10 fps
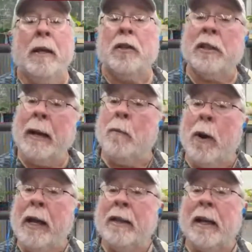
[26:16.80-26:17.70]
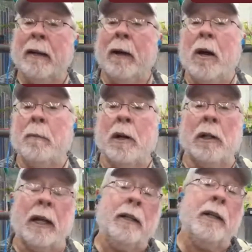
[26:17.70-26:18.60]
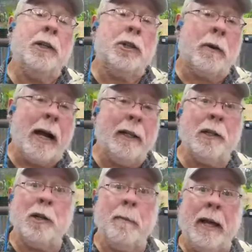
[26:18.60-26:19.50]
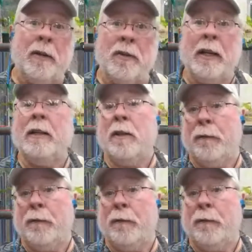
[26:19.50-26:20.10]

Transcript: same way that um, collected and dried the tomato seeds.